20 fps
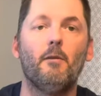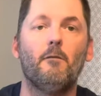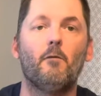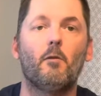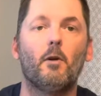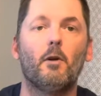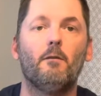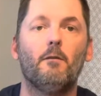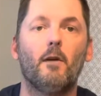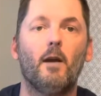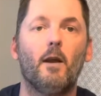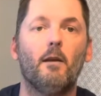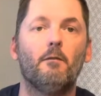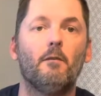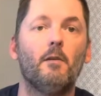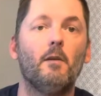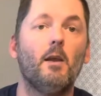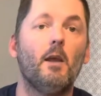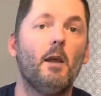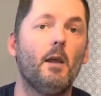45.
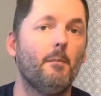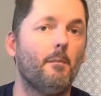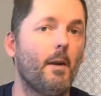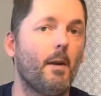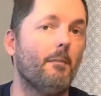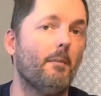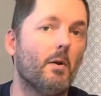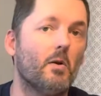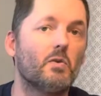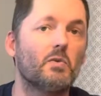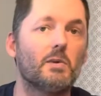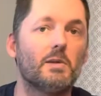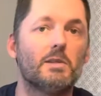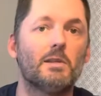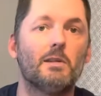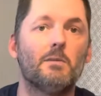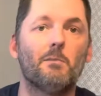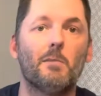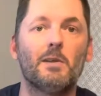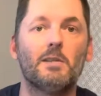My most
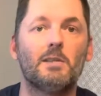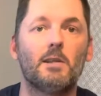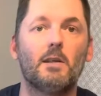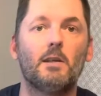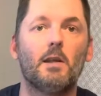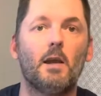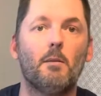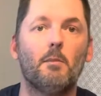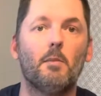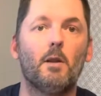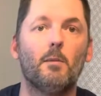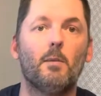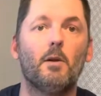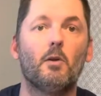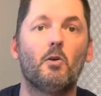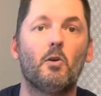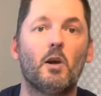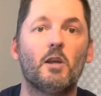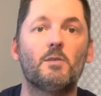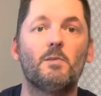recent, my SIG 9mm,
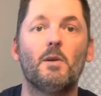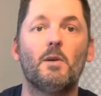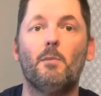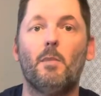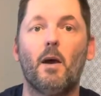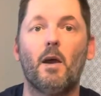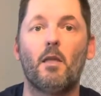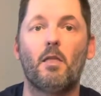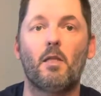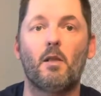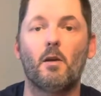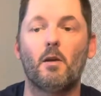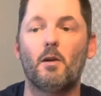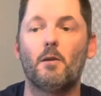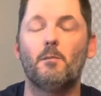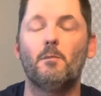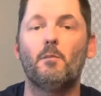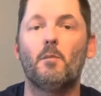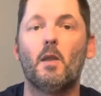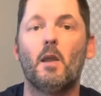caused me to buy a
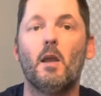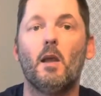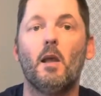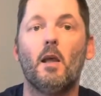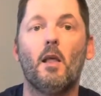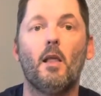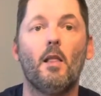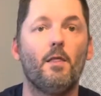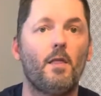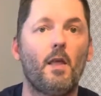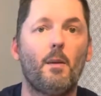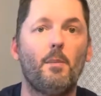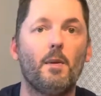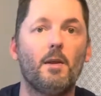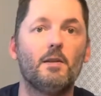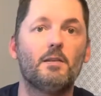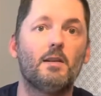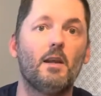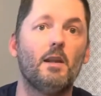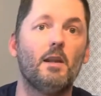third. That being
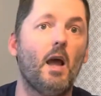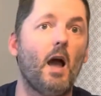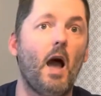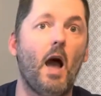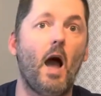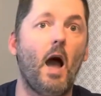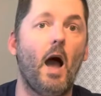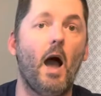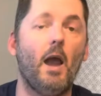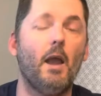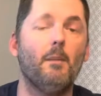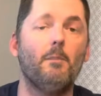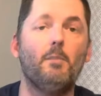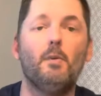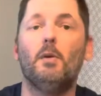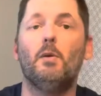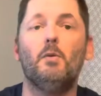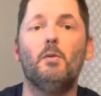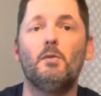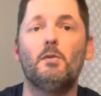said, I
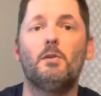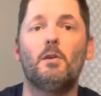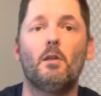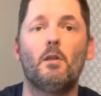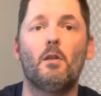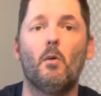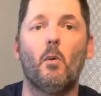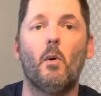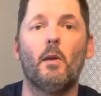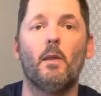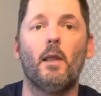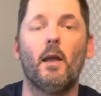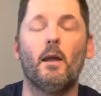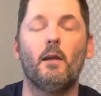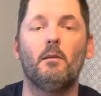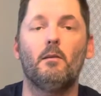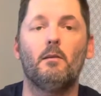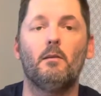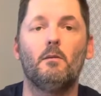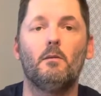abused the one
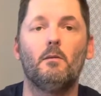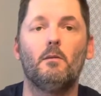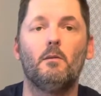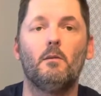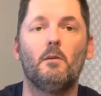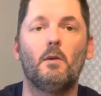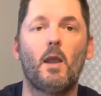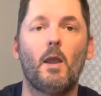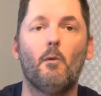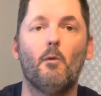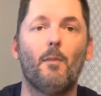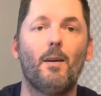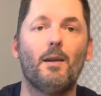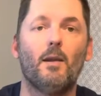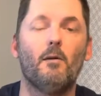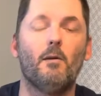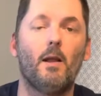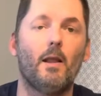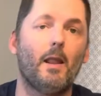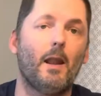that
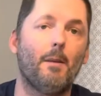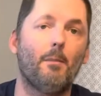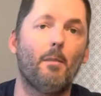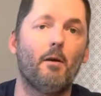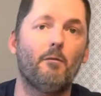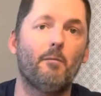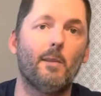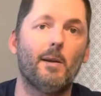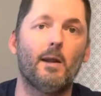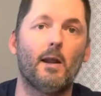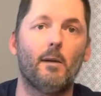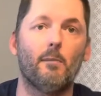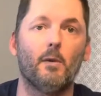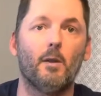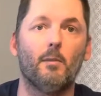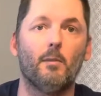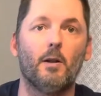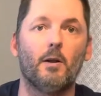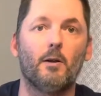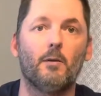that I bought for my
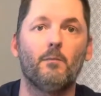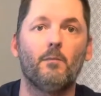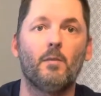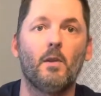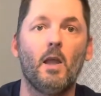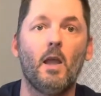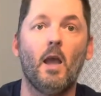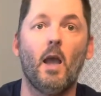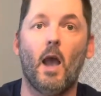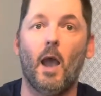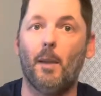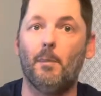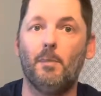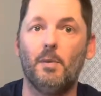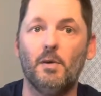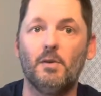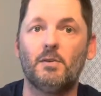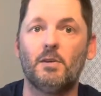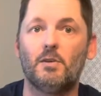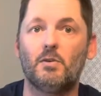9mm. I
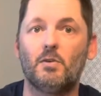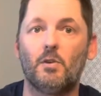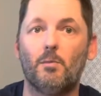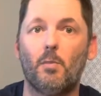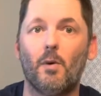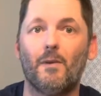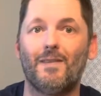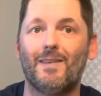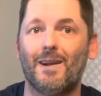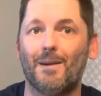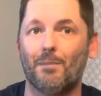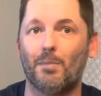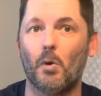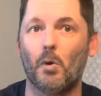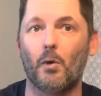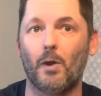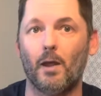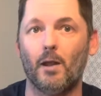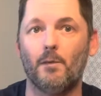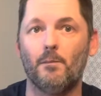abused it to the point that I
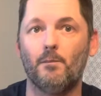broke it.